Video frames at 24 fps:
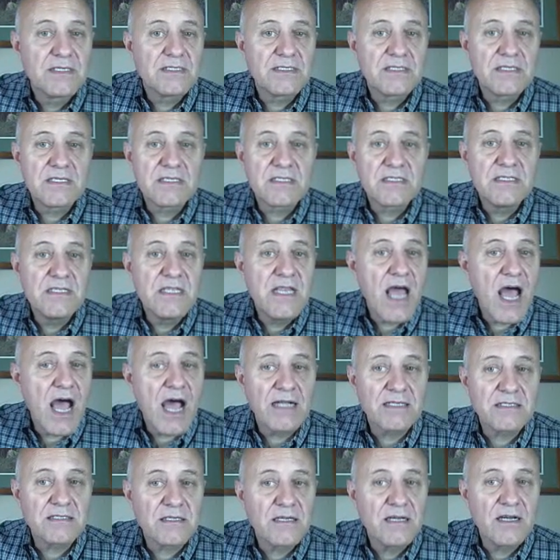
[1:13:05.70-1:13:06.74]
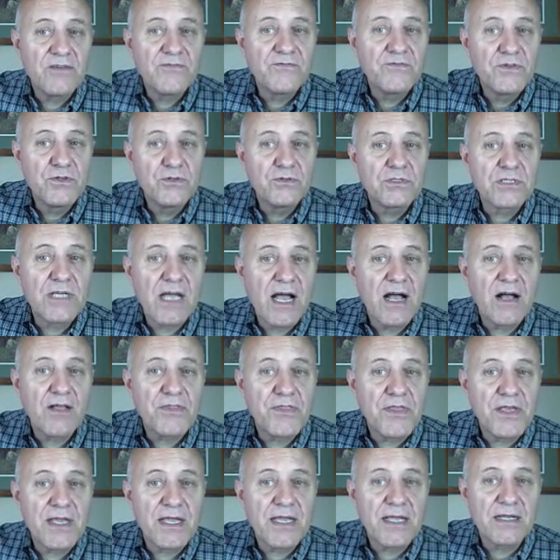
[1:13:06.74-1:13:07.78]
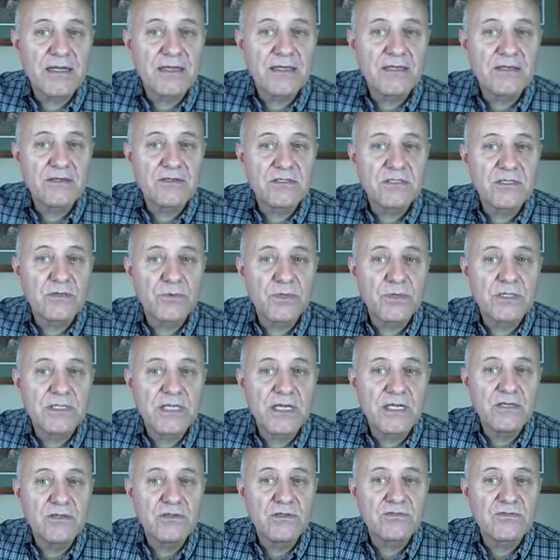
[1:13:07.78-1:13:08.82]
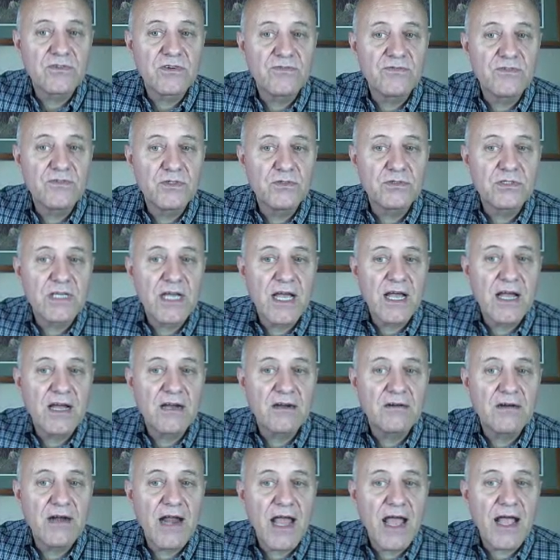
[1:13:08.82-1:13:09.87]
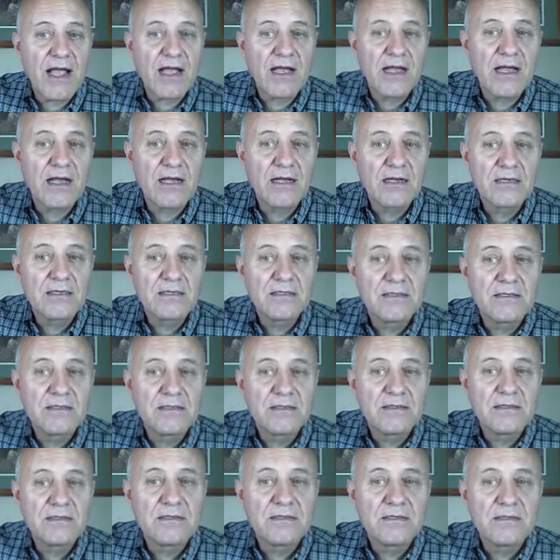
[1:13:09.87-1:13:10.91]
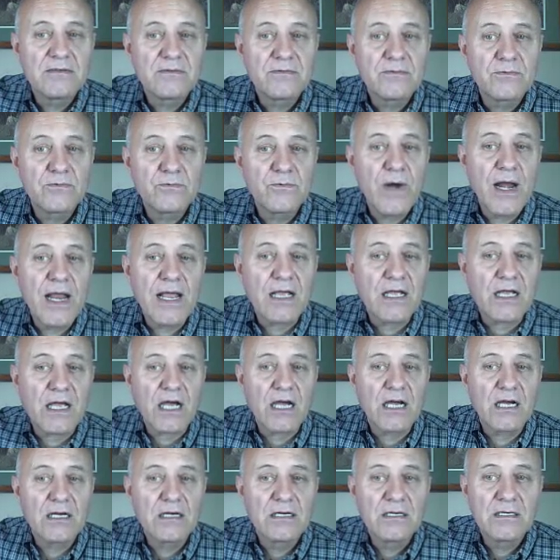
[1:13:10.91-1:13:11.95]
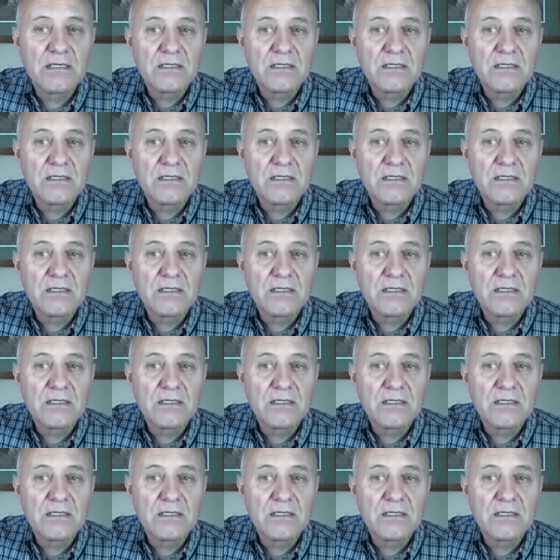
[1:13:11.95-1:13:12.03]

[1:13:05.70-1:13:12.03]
This is not a futile thing. Here's the word they use for futile, rake.